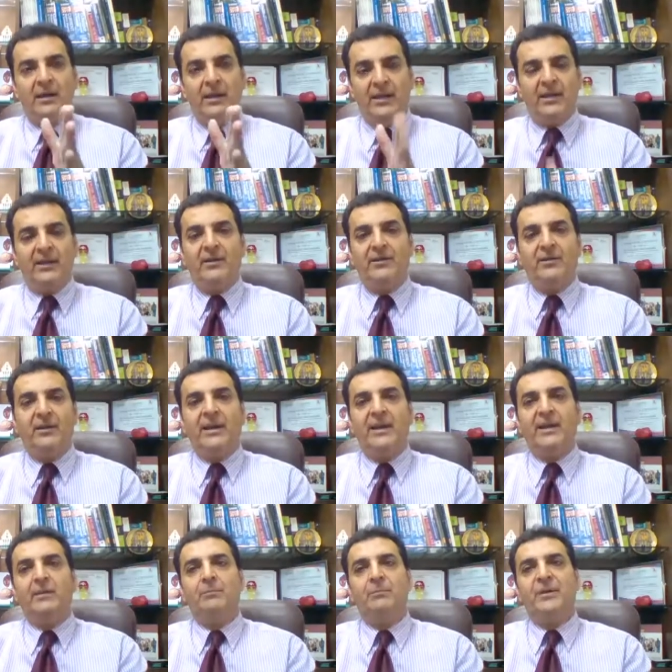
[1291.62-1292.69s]
Here,
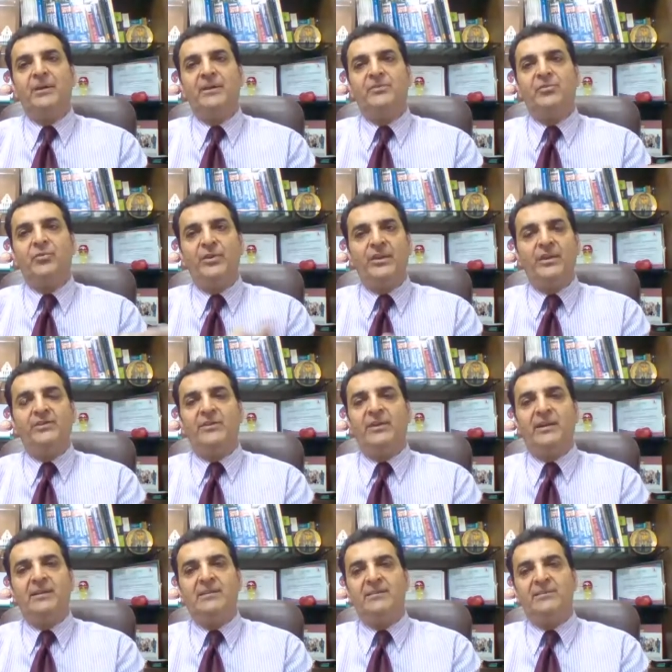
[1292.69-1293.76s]
I compared 3
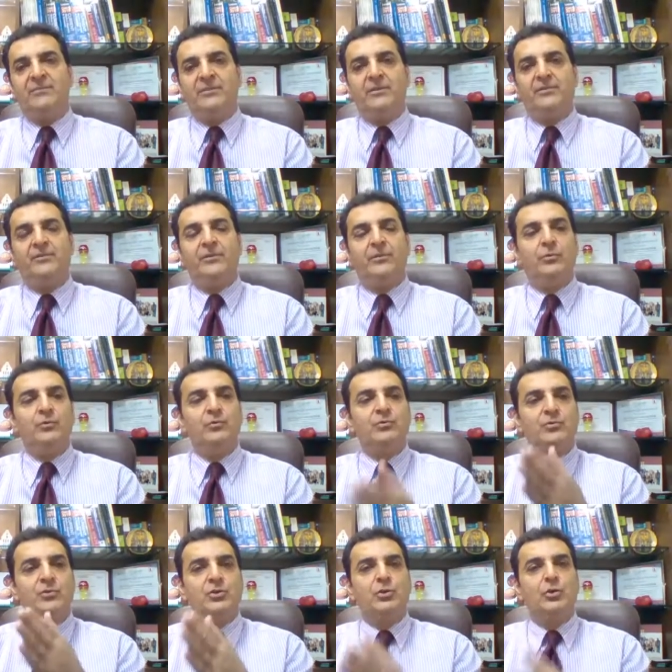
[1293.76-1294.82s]
trials in front of you
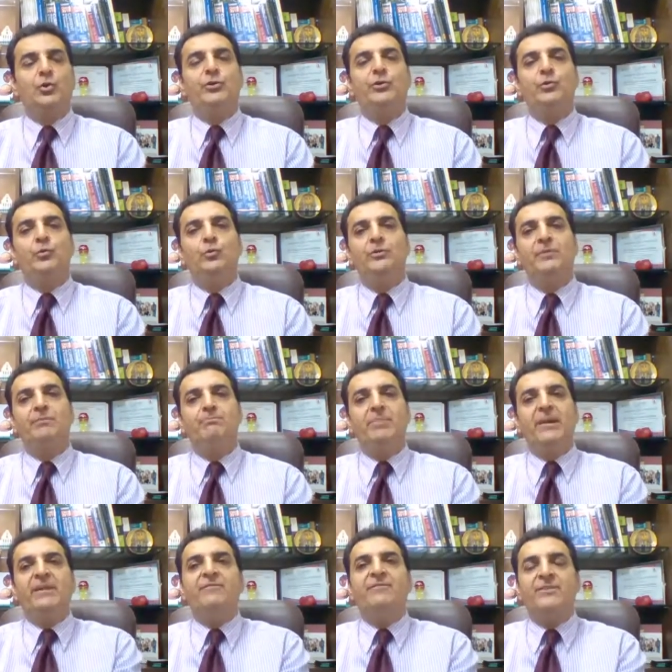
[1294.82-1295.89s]
to show you the
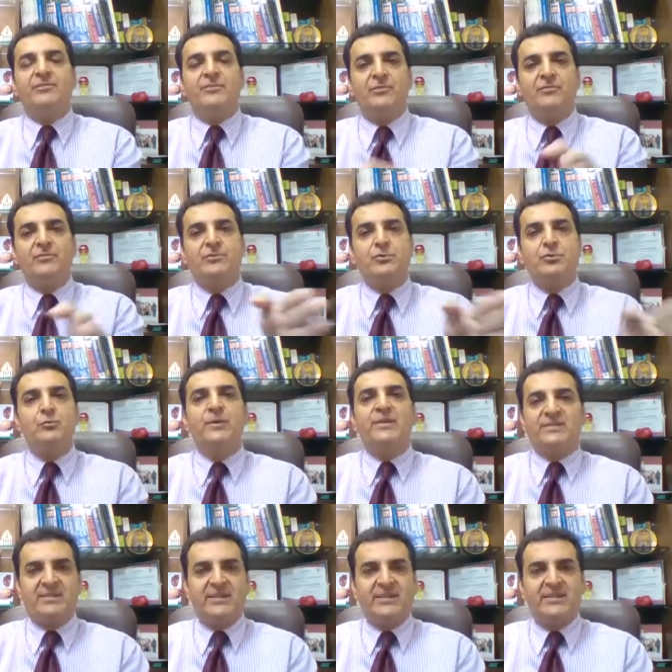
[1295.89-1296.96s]
benefits of the
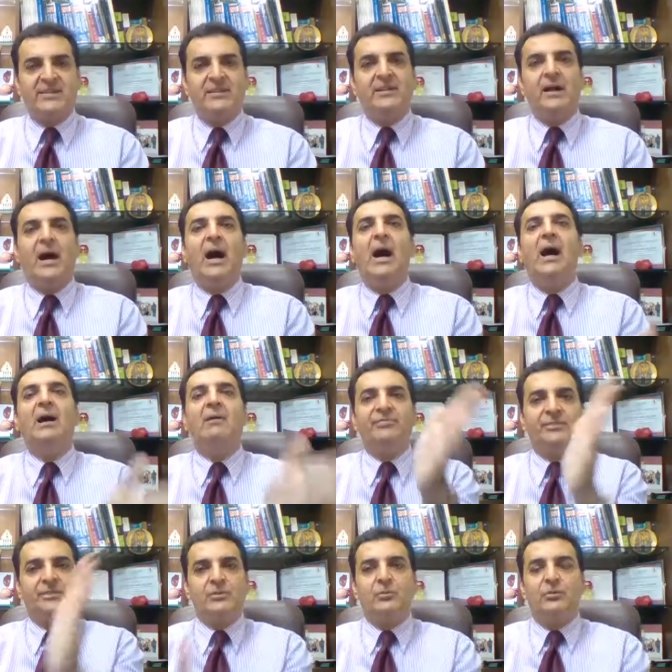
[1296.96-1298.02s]
rosuvastatin, half
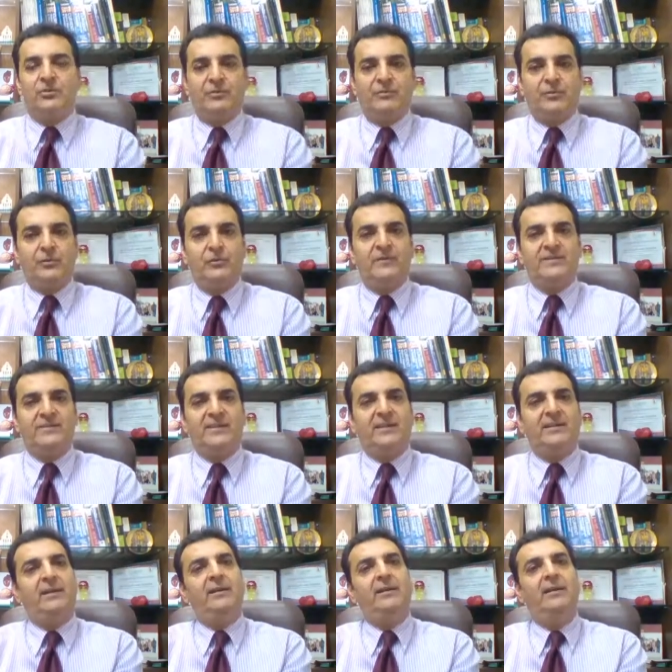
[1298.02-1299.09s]
the dose of
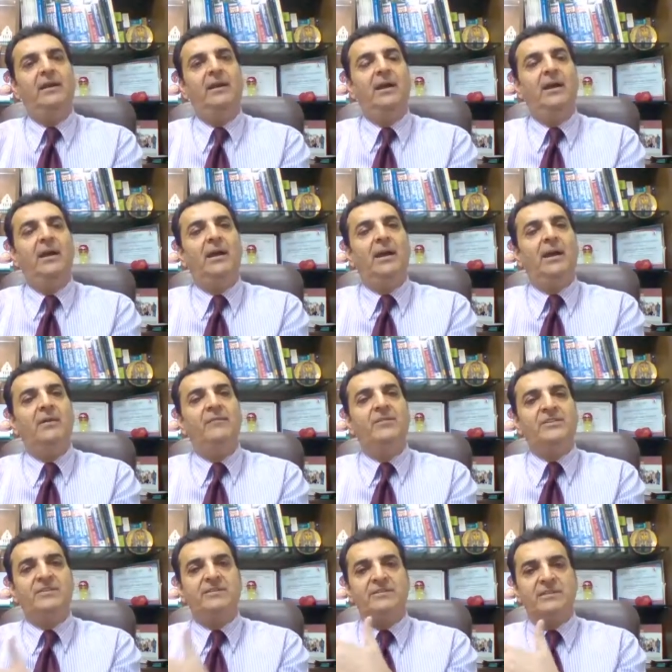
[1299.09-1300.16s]
rosuvastatin,
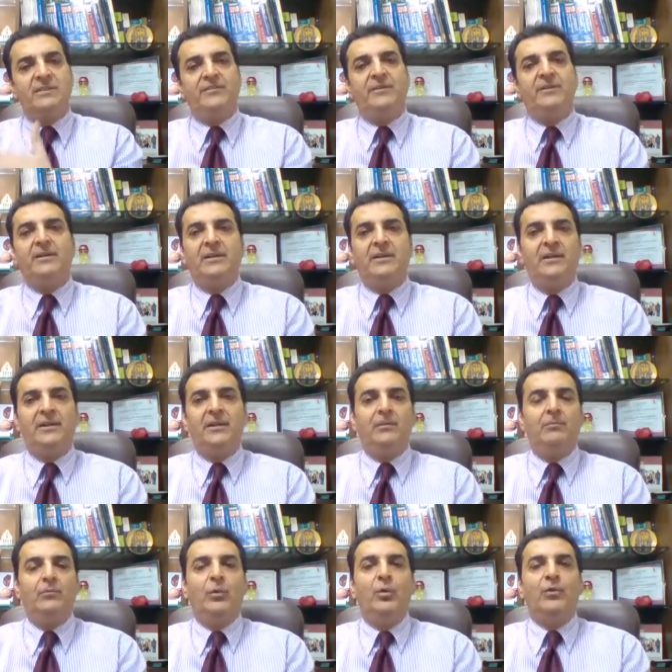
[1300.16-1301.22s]
which is definitely
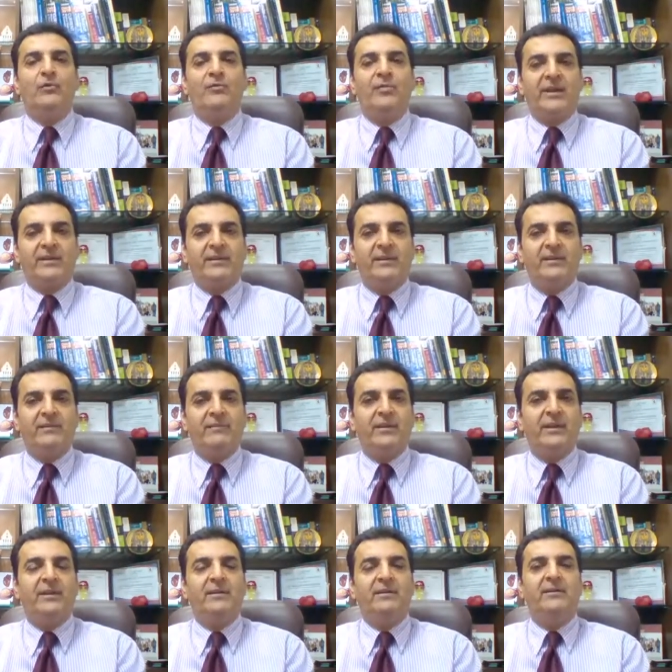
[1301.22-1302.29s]
more effective,
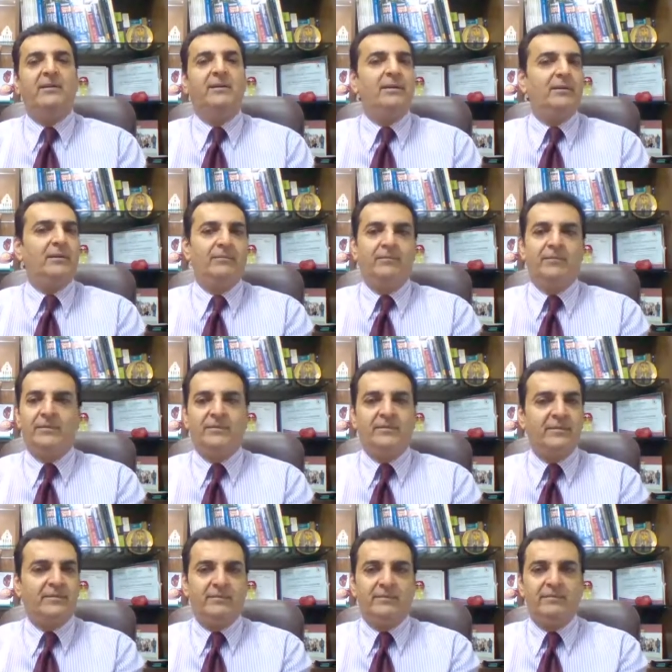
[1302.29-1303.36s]
and
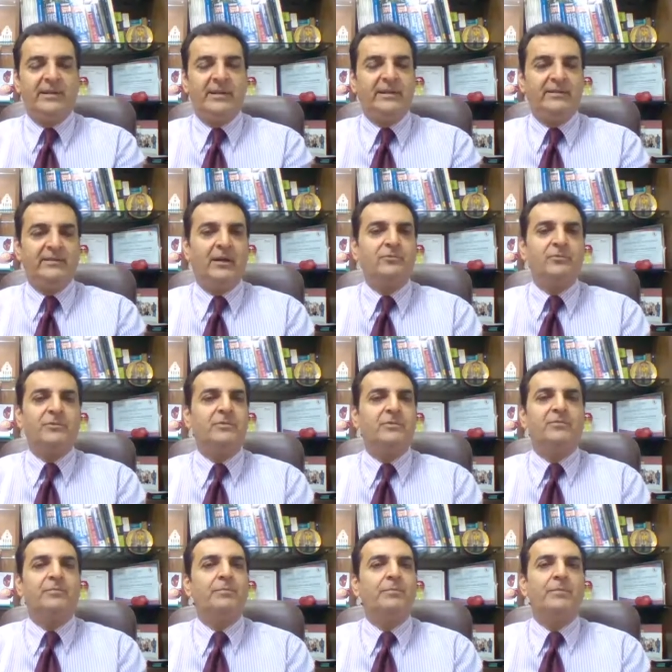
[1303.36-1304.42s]
there's like thousands
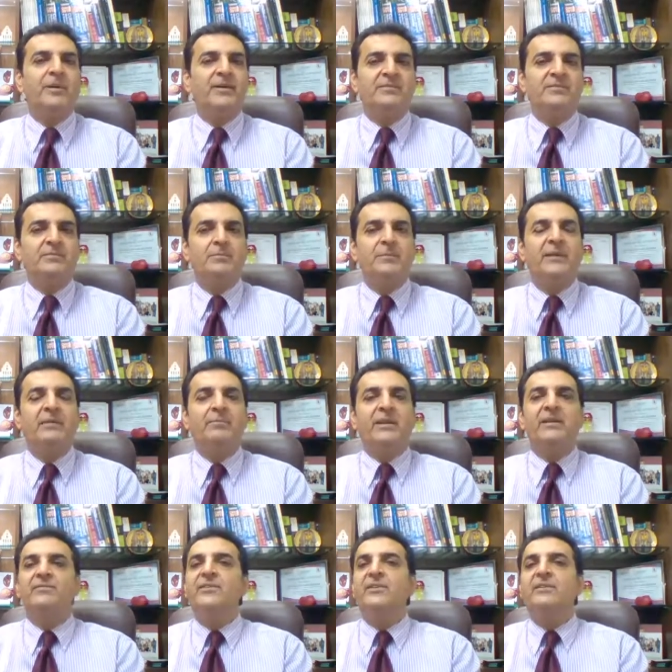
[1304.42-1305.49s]
of patients being
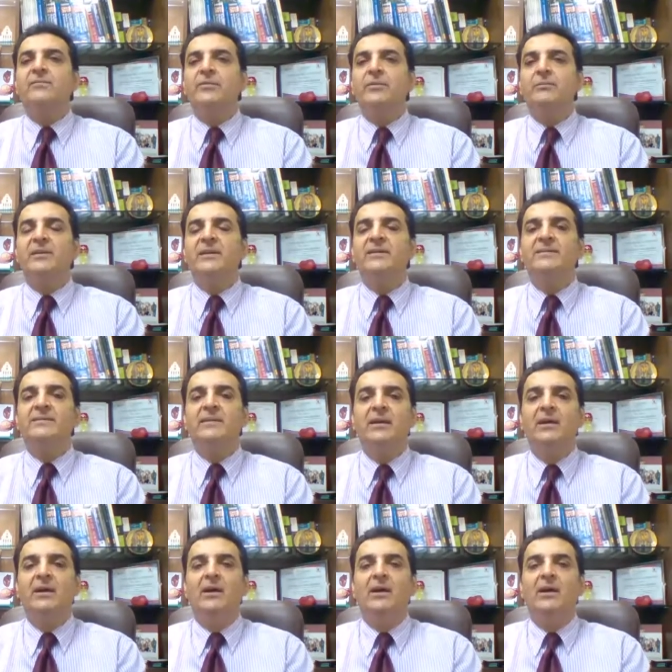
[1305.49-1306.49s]
benefited from this.